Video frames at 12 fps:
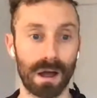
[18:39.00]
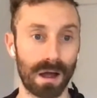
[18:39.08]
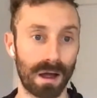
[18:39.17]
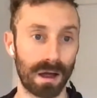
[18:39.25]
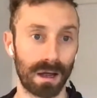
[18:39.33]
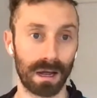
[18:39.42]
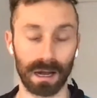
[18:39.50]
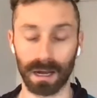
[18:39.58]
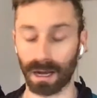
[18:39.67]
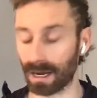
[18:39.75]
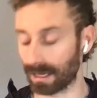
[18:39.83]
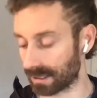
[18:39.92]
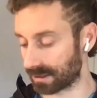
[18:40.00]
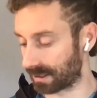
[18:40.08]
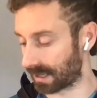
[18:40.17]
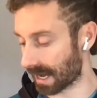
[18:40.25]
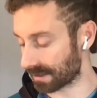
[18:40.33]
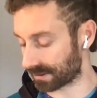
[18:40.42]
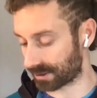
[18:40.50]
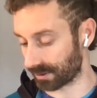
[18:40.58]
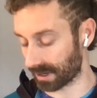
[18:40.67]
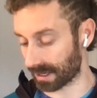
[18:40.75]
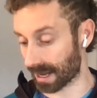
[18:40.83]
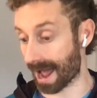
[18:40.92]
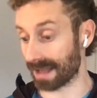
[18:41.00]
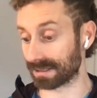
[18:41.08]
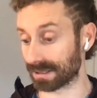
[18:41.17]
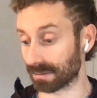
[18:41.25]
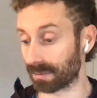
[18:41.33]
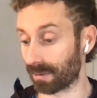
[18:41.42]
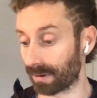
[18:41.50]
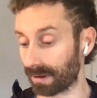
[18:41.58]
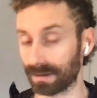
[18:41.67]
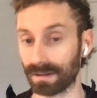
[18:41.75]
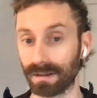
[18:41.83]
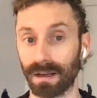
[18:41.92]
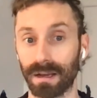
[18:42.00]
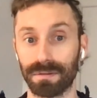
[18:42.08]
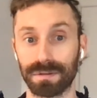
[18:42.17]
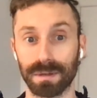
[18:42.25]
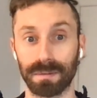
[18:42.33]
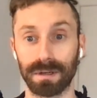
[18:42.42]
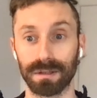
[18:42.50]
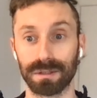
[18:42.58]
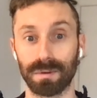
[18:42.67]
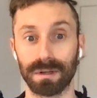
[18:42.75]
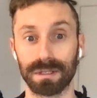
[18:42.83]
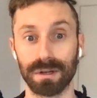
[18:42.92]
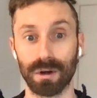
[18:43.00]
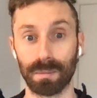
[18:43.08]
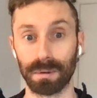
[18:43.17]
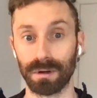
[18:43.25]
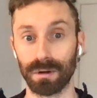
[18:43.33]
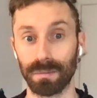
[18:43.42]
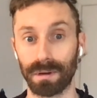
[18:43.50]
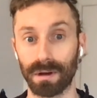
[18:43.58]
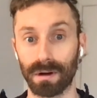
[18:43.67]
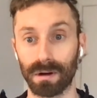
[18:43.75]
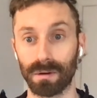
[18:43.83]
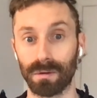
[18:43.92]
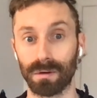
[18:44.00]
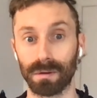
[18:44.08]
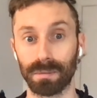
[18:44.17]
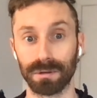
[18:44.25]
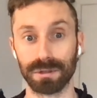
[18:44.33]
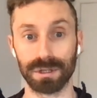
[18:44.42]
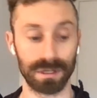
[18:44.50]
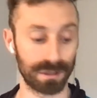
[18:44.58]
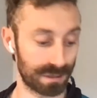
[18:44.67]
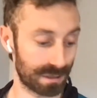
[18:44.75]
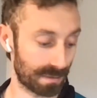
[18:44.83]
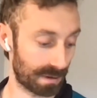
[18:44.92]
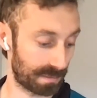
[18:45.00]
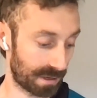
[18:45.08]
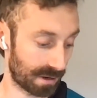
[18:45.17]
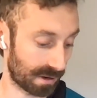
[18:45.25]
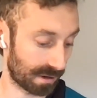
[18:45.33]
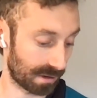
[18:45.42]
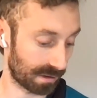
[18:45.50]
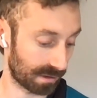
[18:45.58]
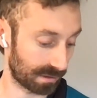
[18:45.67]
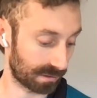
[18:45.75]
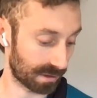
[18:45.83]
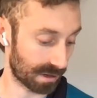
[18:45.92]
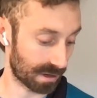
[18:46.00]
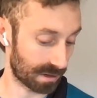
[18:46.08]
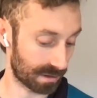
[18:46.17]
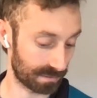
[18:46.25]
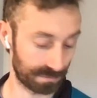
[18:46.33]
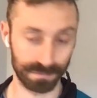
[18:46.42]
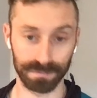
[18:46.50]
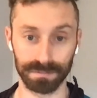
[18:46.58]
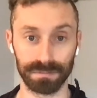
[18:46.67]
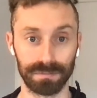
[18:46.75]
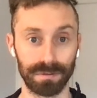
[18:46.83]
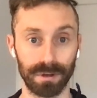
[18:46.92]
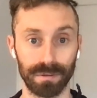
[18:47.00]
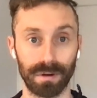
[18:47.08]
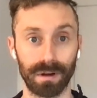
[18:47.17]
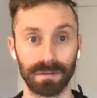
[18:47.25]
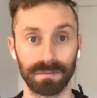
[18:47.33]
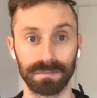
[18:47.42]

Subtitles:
I can get to it at some point, if someone else wants to open a new PR or push changes to my PR, feel free.